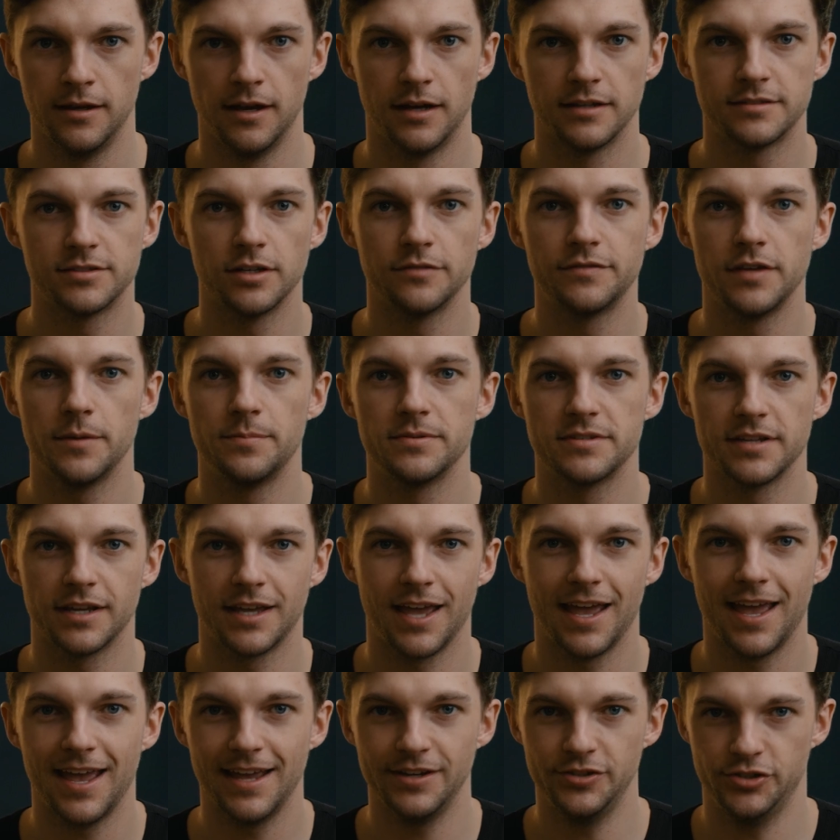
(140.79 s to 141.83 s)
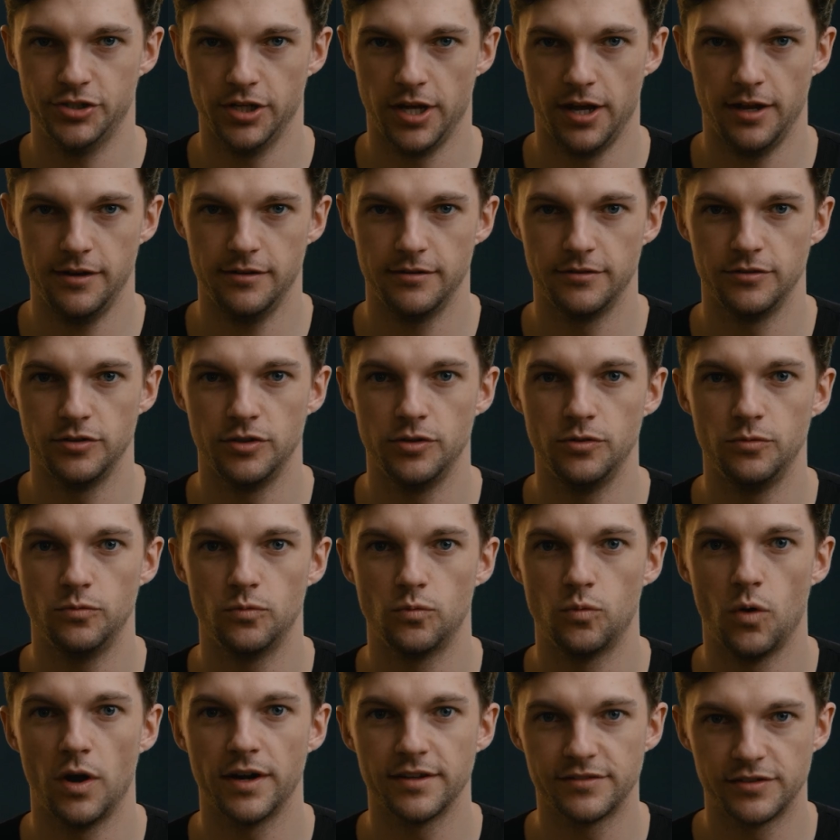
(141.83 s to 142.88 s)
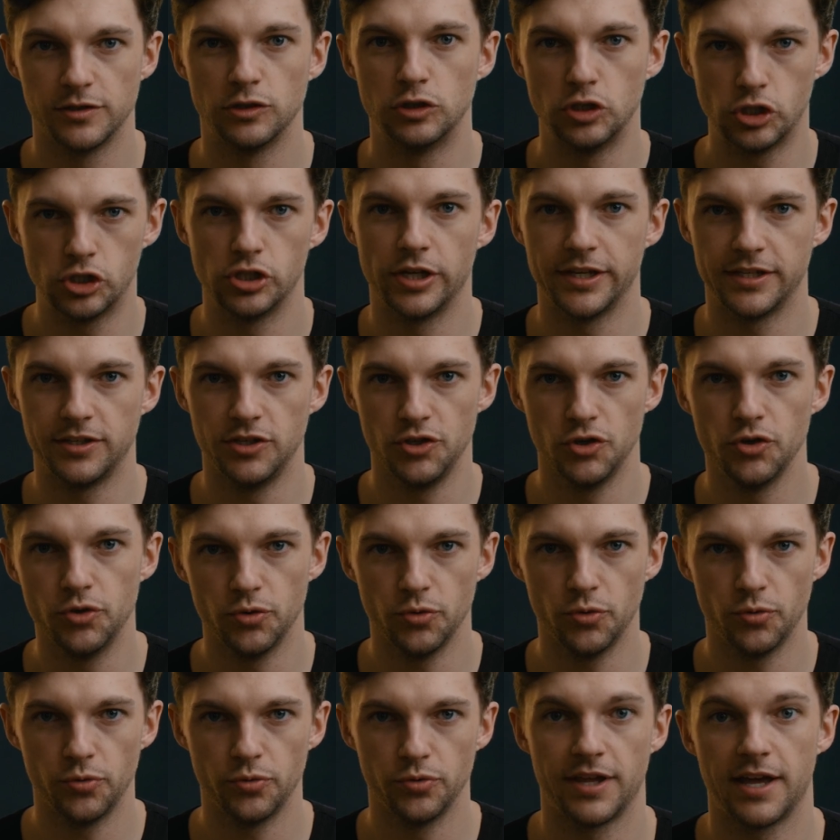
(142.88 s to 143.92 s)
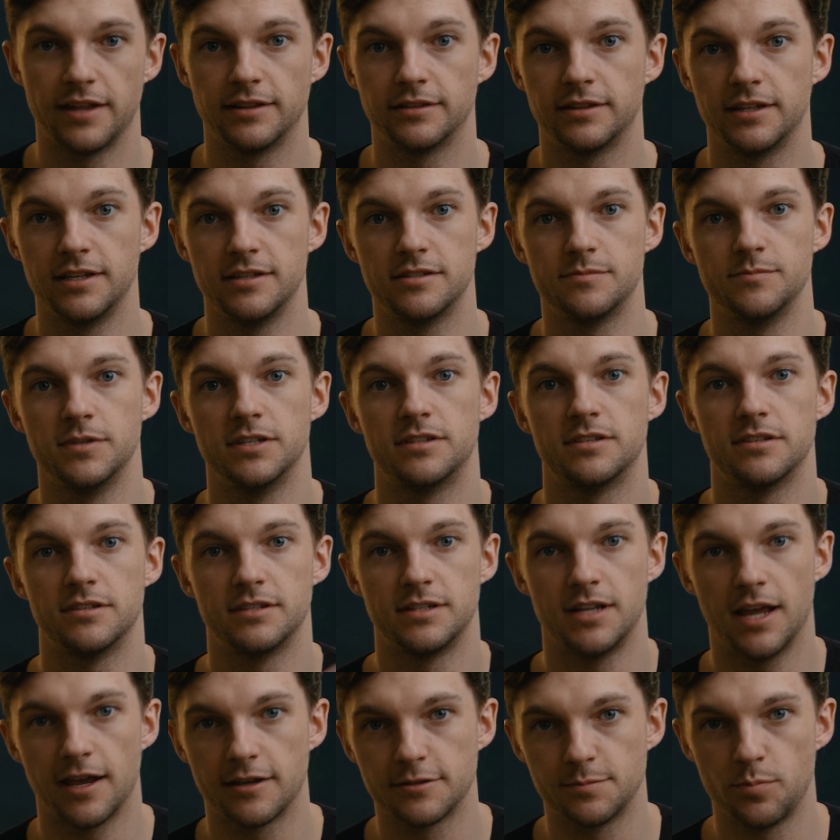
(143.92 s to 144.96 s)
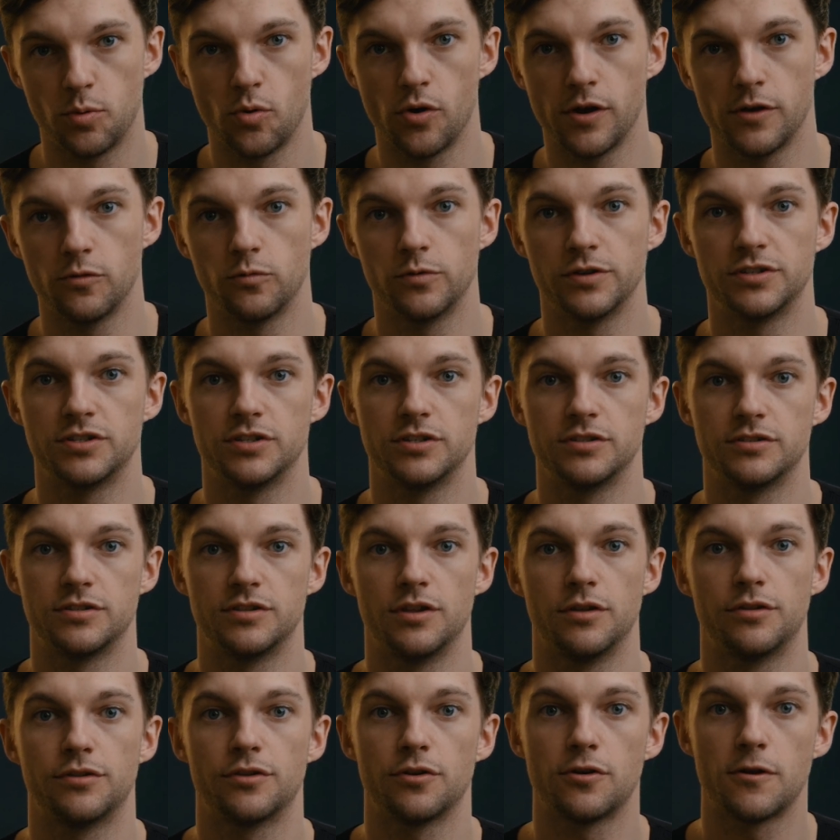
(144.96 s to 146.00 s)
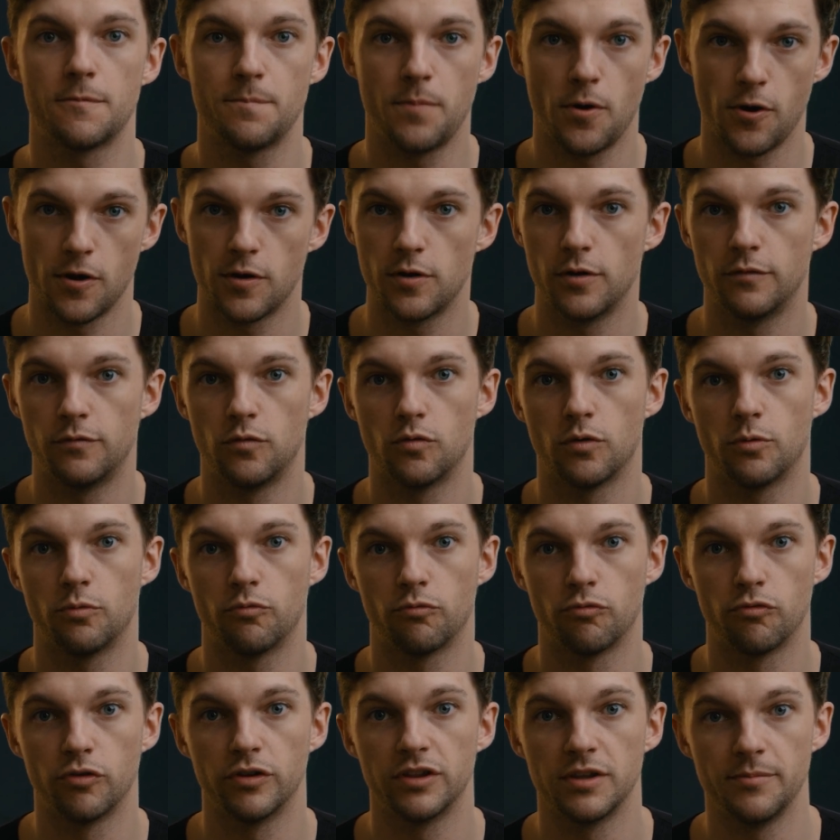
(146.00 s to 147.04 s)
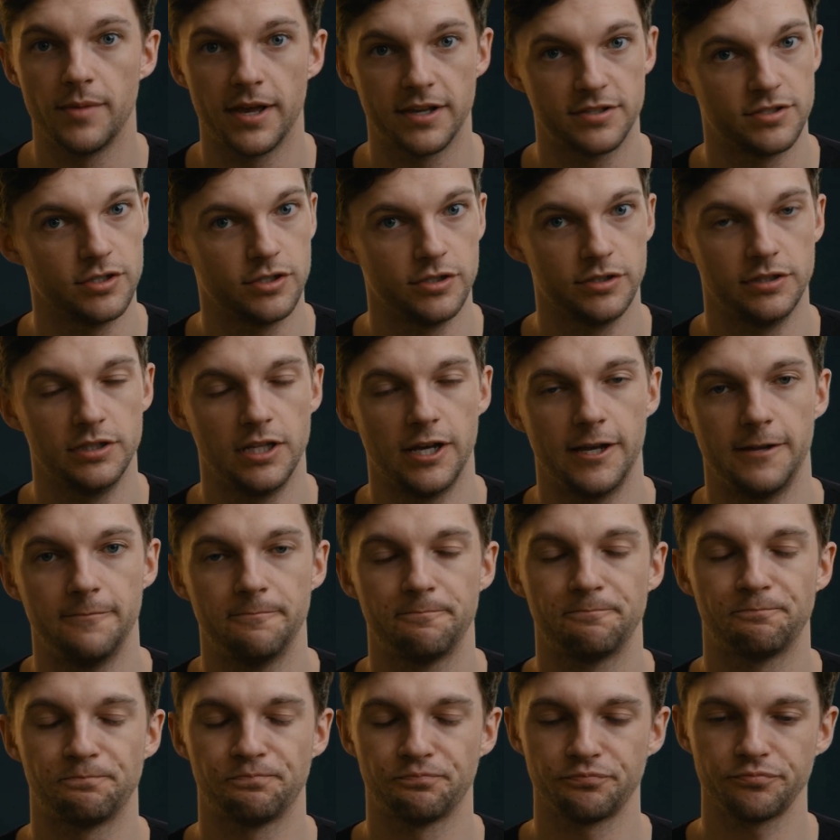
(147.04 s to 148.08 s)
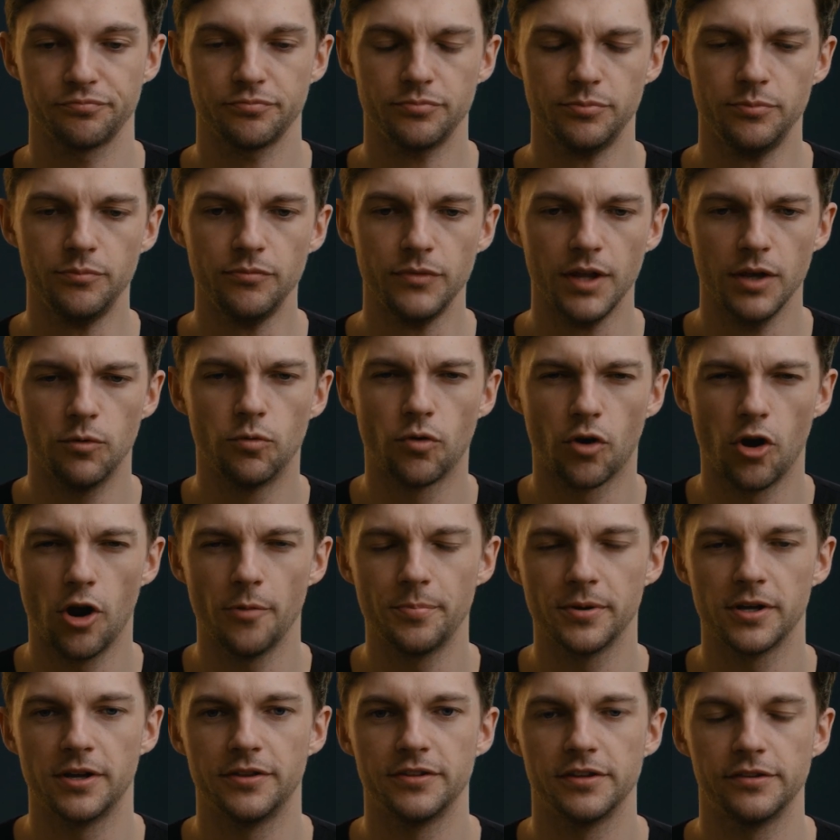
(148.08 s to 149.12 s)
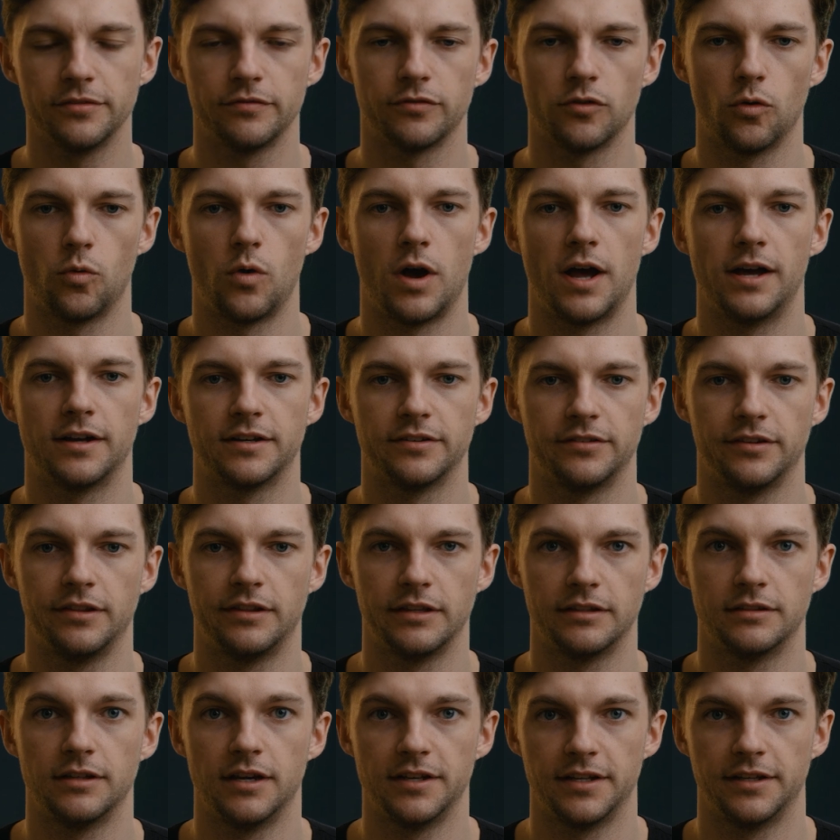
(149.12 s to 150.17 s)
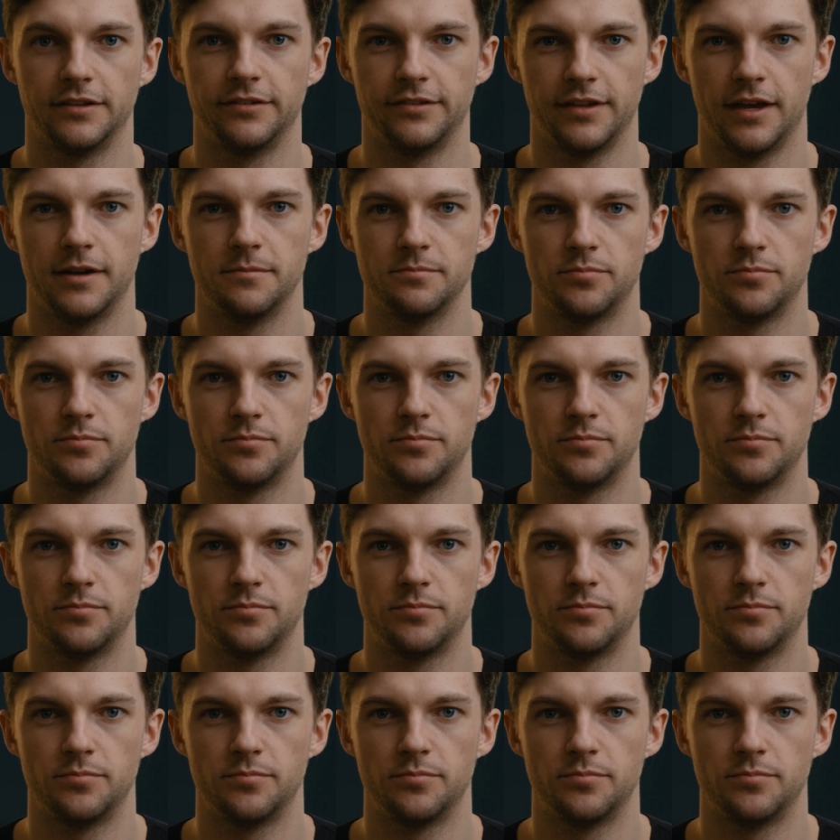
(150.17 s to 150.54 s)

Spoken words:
A self-tape is like a headshot. You want it to look like you. That leads me to the next point, which is the third part of what really makes a good light. And we're harping on this for a while because I think lighting is that